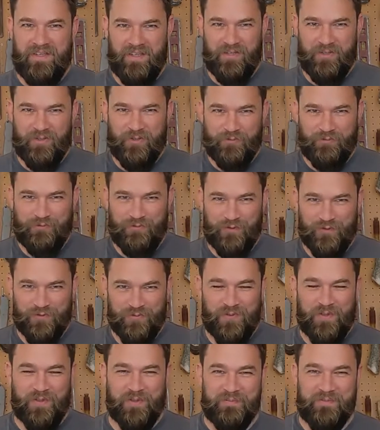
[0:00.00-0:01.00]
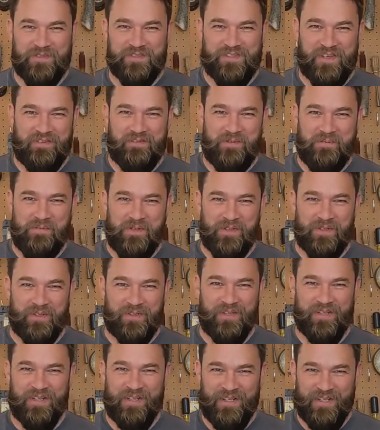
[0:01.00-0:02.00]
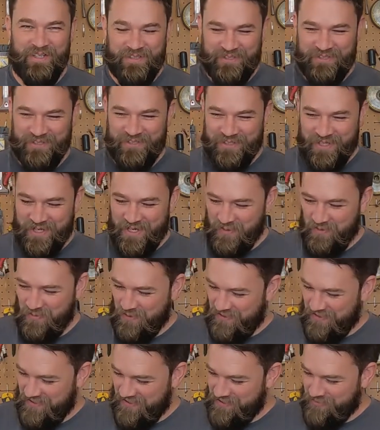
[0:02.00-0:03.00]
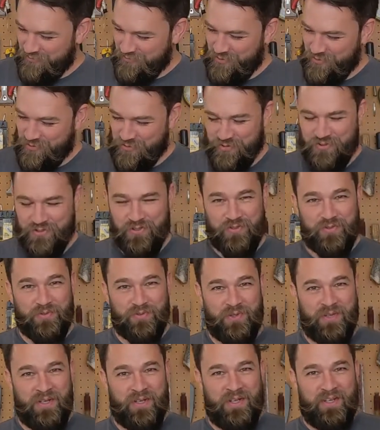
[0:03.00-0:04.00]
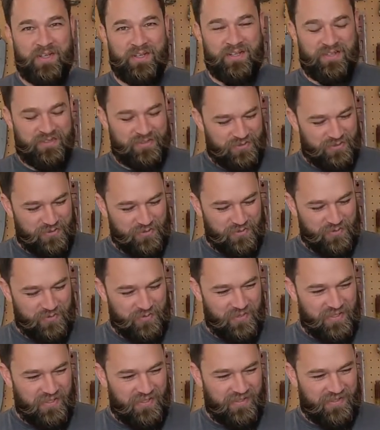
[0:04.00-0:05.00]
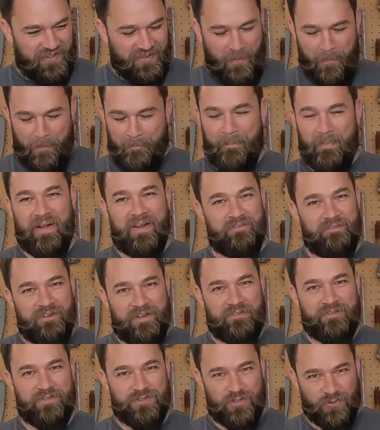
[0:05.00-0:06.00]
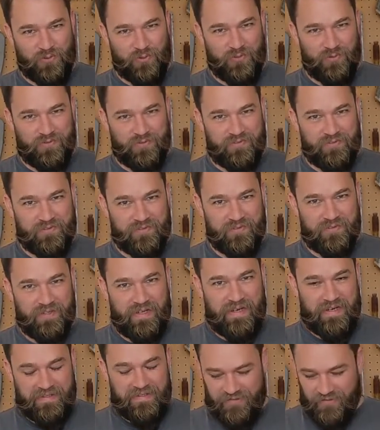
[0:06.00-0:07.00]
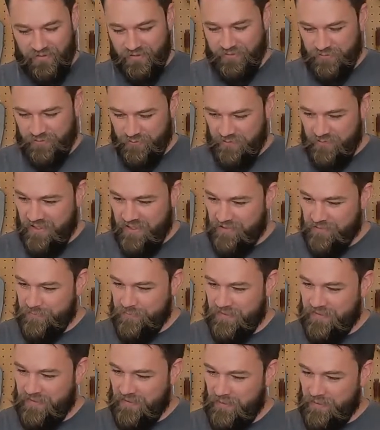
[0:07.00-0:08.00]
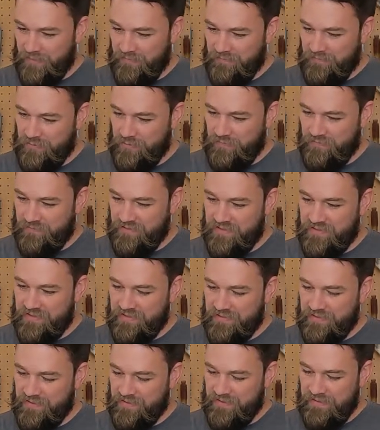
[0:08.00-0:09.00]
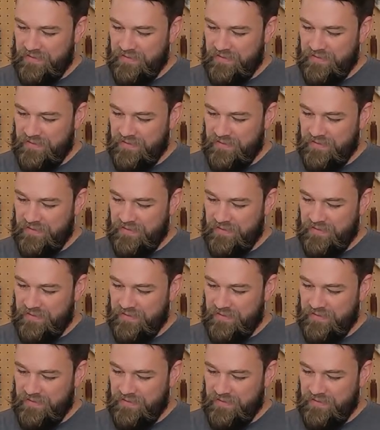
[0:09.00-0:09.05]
Hello folks, welcome to Saving Miller. Today I want to introduce you to my favorite tools, and I'll do an HPR review of these.